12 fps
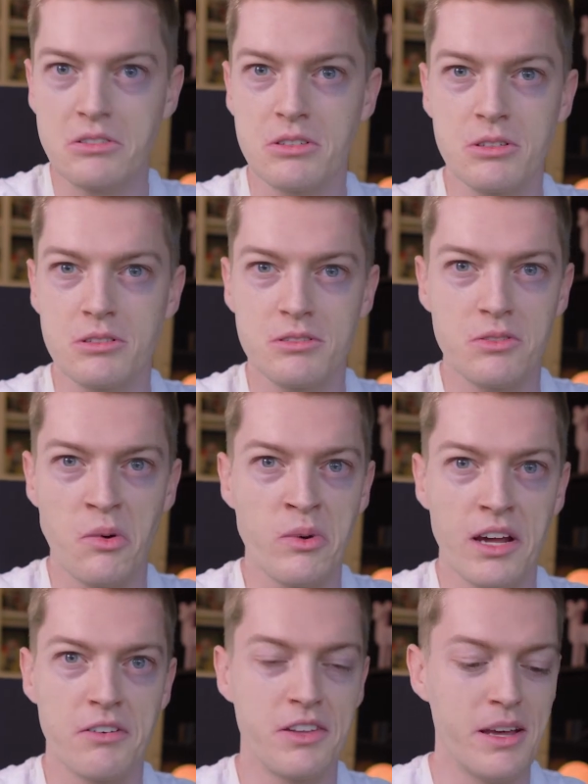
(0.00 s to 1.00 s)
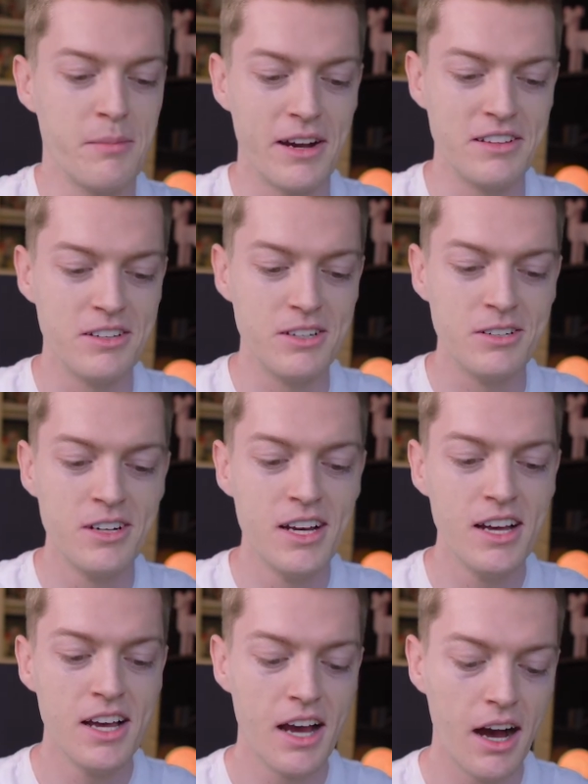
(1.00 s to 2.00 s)
or whatever they might do.
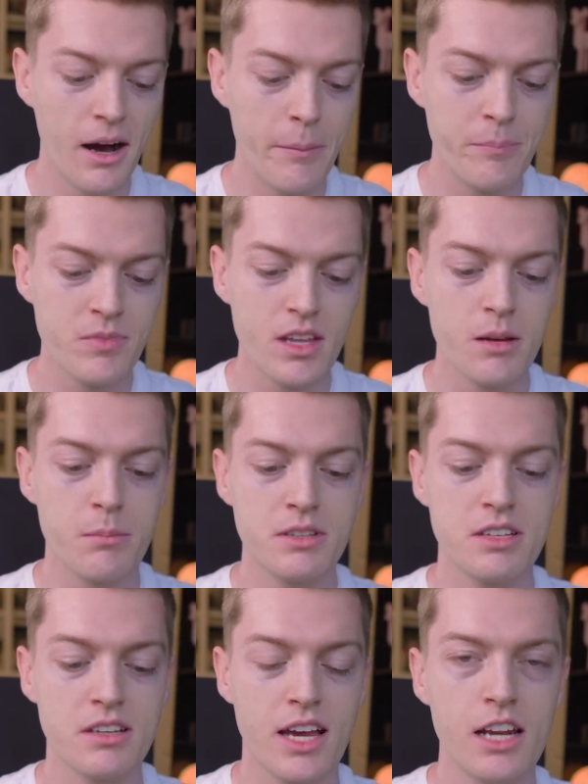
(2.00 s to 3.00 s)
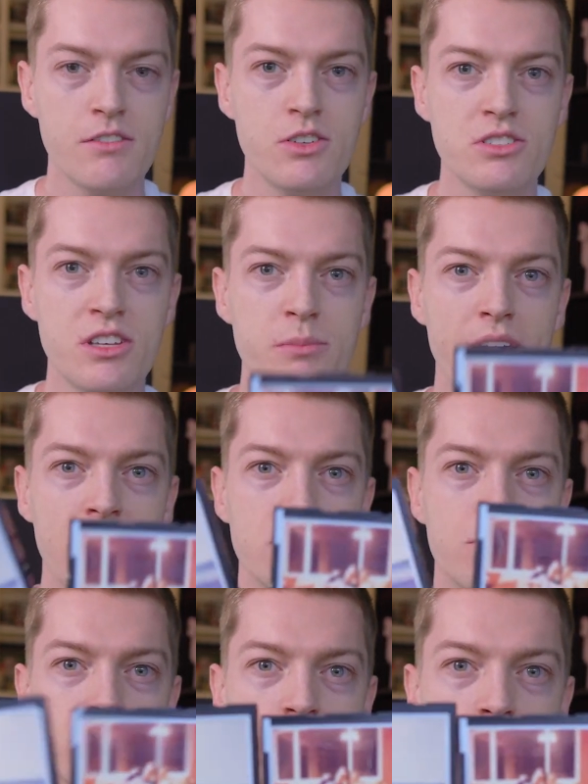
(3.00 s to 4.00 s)
But to kind of use them as
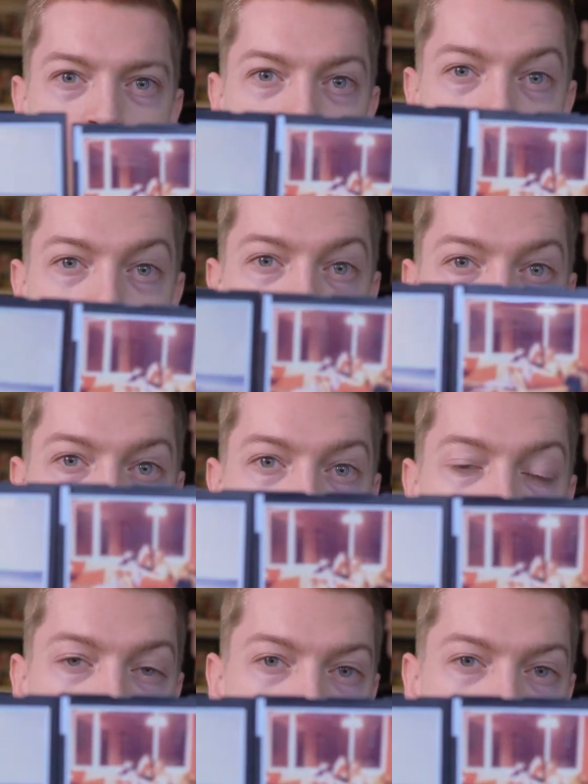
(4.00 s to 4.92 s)
frames and put them on the